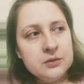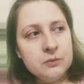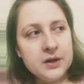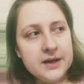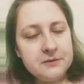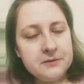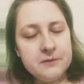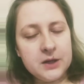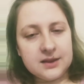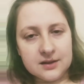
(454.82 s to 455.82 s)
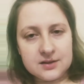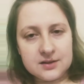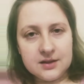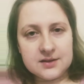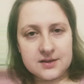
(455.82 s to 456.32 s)
What I've witnessed
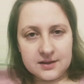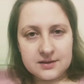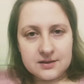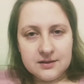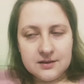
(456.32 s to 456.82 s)
is this.